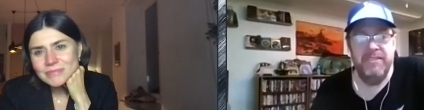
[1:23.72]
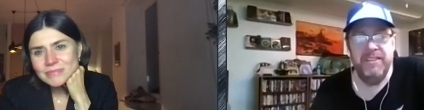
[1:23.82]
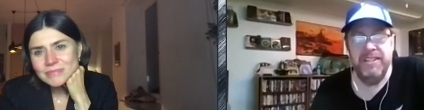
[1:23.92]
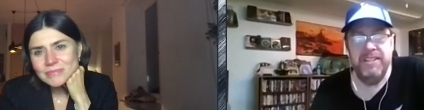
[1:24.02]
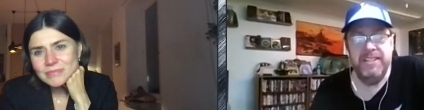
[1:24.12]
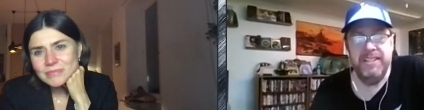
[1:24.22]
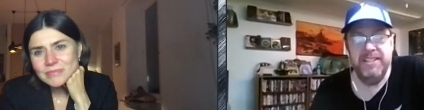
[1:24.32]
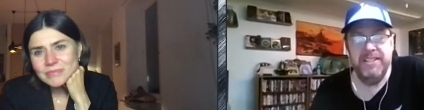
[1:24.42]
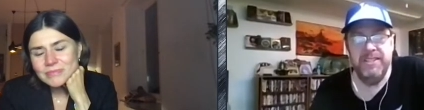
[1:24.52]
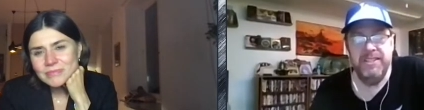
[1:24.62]
Speaker 1: it
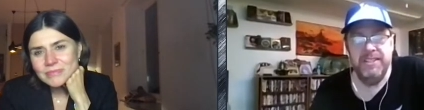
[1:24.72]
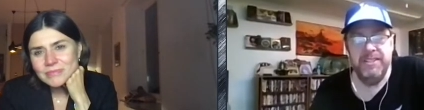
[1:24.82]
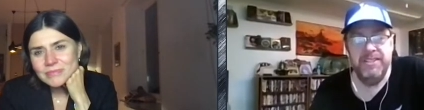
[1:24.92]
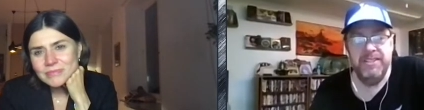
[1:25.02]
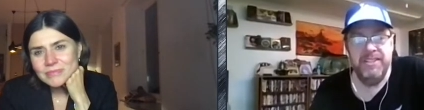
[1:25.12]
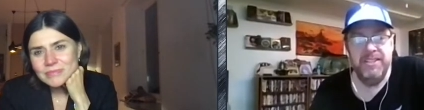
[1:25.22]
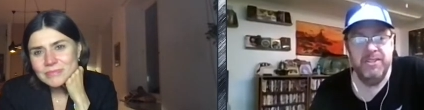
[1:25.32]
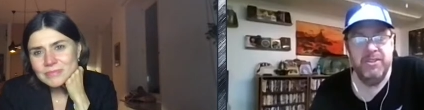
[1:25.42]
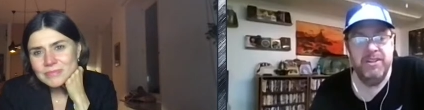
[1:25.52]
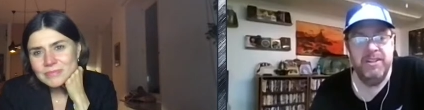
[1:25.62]
is is is
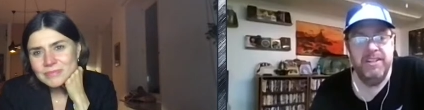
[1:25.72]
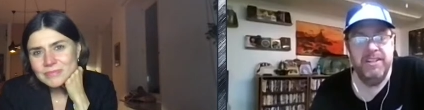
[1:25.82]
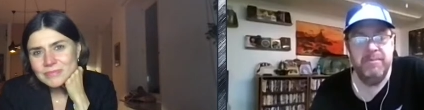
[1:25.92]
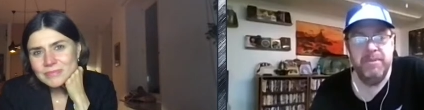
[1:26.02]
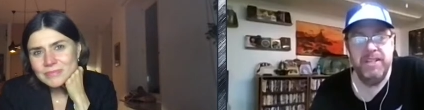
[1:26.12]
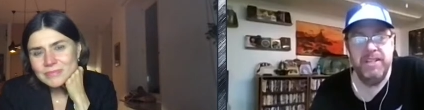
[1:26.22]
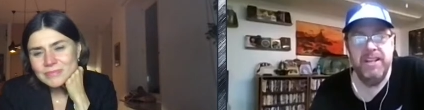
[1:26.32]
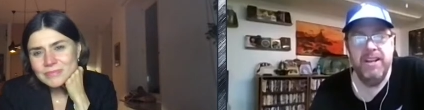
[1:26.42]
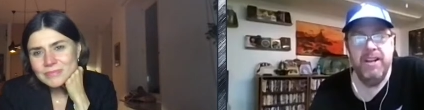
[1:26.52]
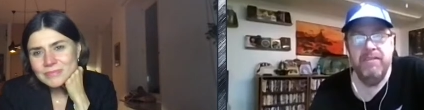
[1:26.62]
can be
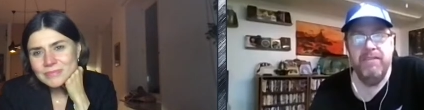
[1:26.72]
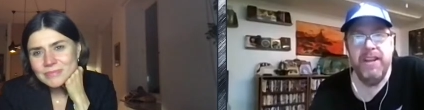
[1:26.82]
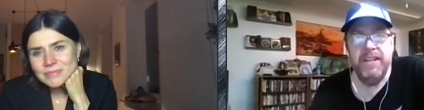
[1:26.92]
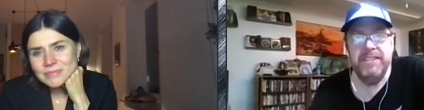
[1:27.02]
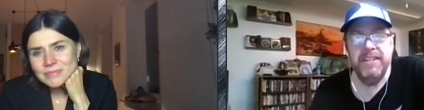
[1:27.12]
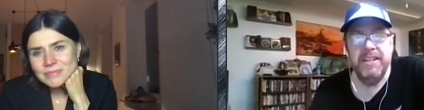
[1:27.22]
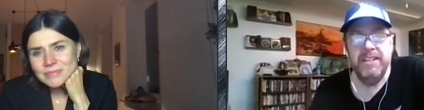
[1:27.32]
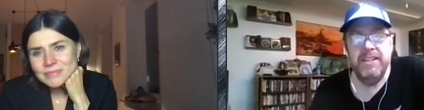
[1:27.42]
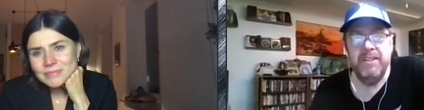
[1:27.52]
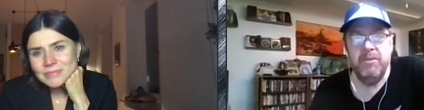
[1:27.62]
faked. And
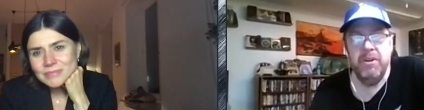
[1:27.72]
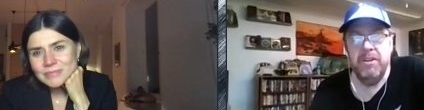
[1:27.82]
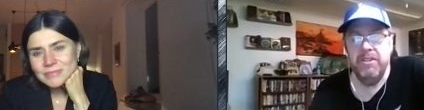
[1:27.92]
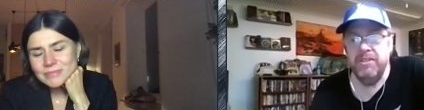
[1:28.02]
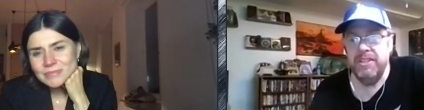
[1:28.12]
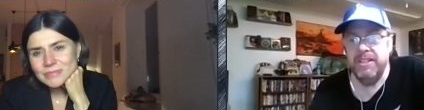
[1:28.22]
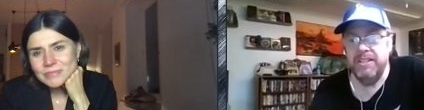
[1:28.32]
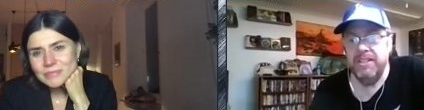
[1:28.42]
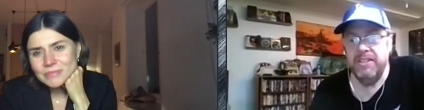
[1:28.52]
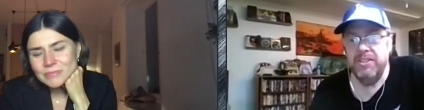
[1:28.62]
then one of those things
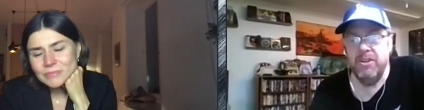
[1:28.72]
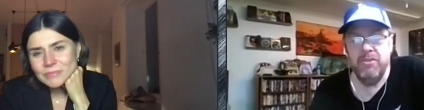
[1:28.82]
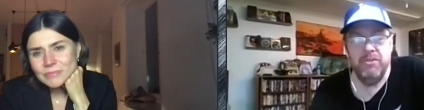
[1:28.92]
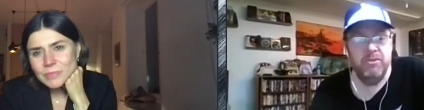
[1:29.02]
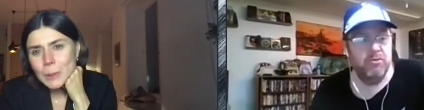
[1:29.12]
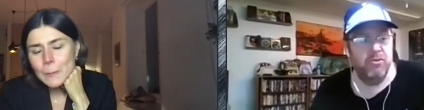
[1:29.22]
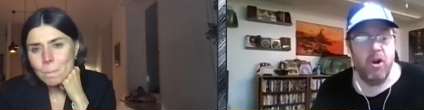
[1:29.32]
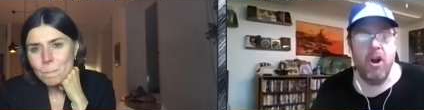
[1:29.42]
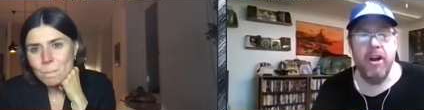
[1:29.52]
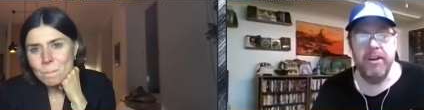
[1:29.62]
that's so
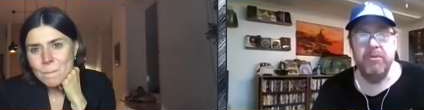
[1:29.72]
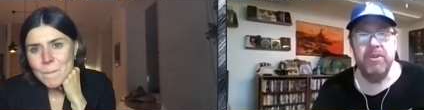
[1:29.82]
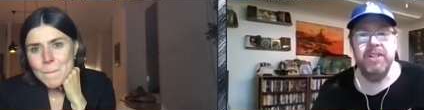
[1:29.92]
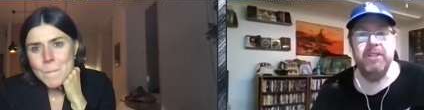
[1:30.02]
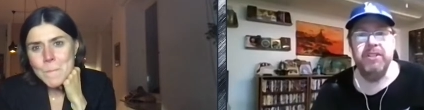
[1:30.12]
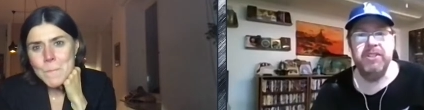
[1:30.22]
raw and real is